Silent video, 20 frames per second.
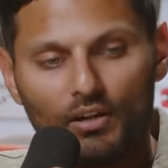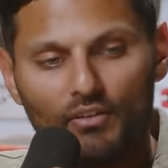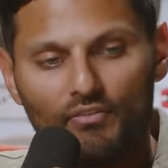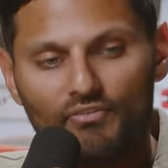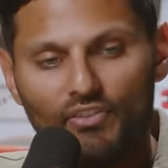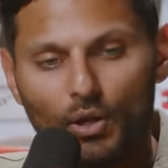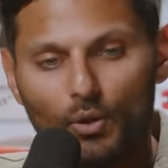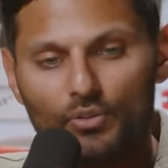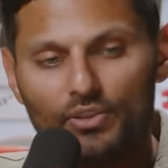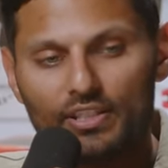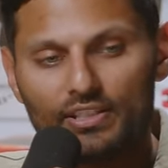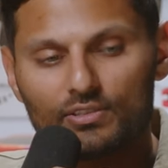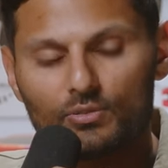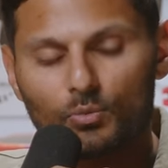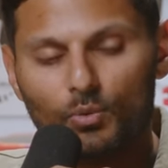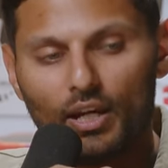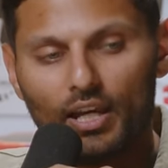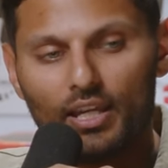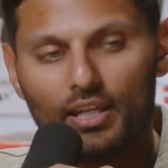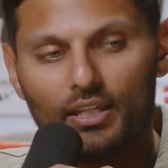felt this
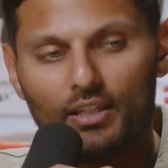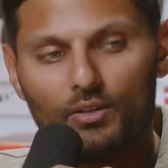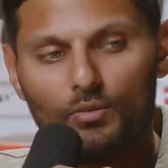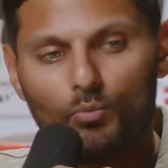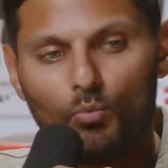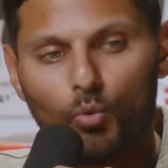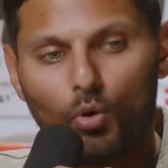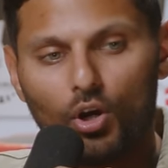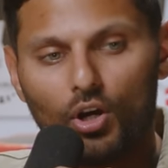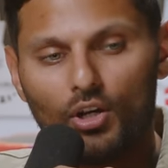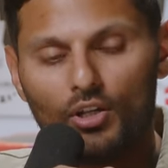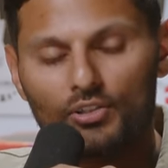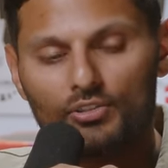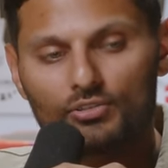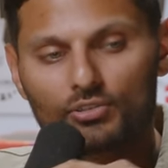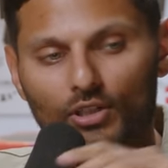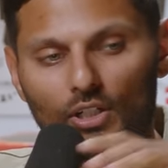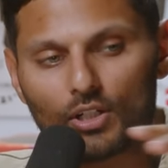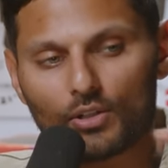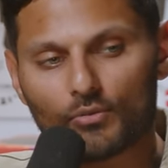way,
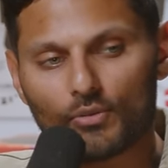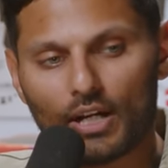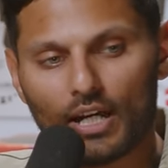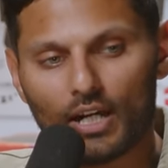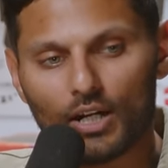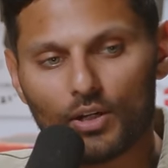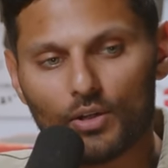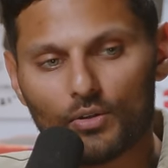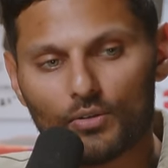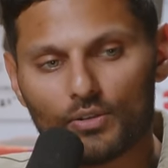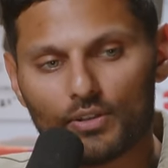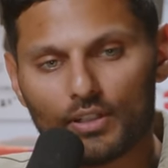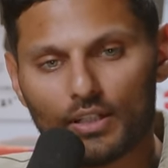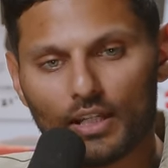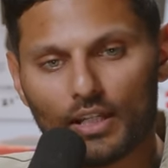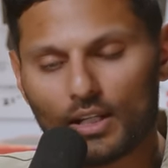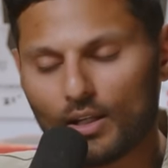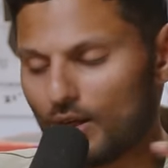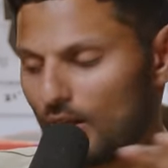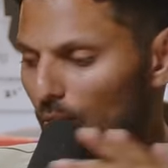was around,
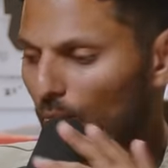and I,